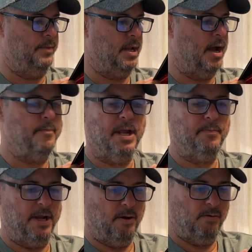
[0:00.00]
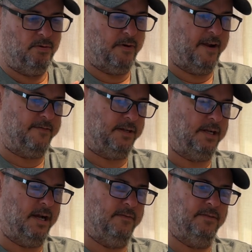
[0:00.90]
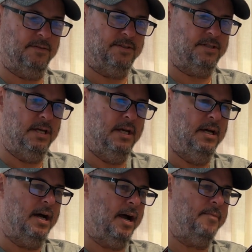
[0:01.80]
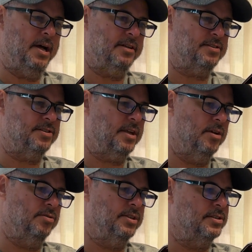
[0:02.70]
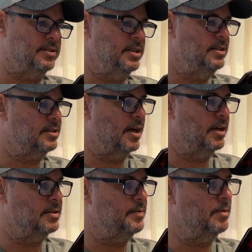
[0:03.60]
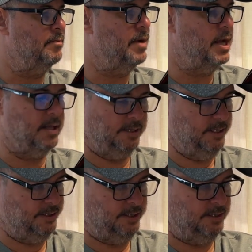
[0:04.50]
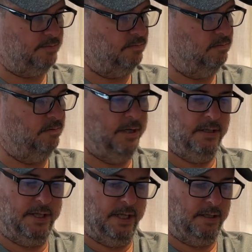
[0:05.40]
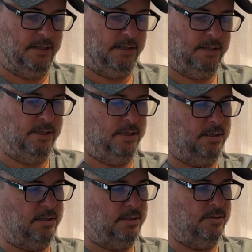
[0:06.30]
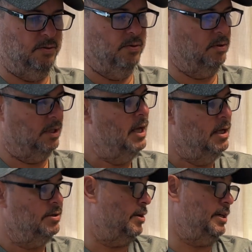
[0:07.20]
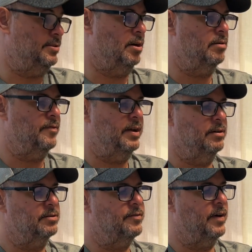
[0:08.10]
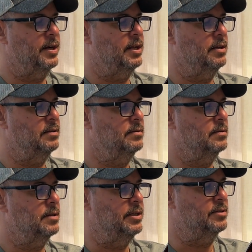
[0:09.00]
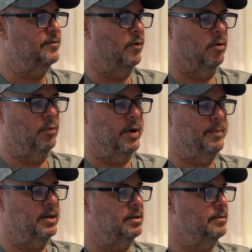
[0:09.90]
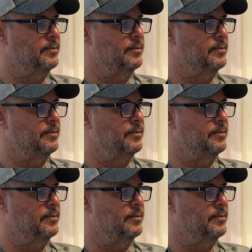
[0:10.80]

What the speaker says: I make my own graphic novels. I'm not as skilled as these guys, but man, this is really cool. So I guess Darth Vader's fighting these 4 women,